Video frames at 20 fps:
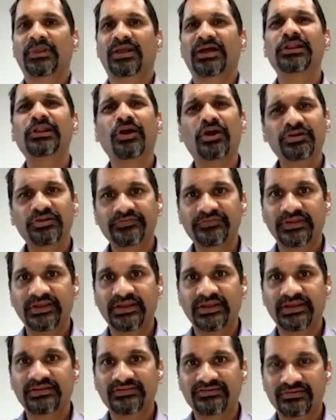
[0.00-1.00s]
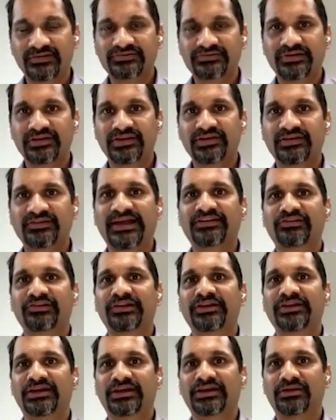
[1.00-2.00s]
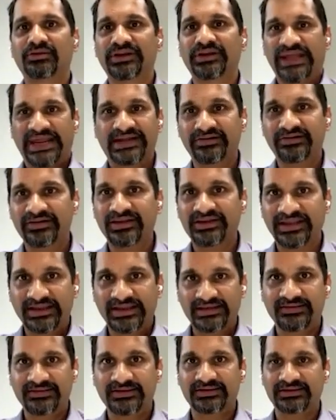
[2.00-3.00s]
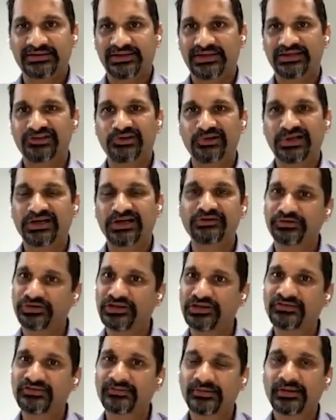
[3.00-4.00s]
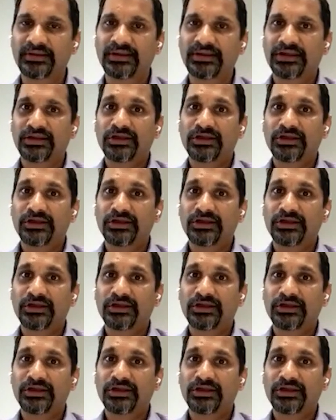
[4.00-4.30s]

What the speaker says: a lot of the structuring is actually around entry and exit into countries,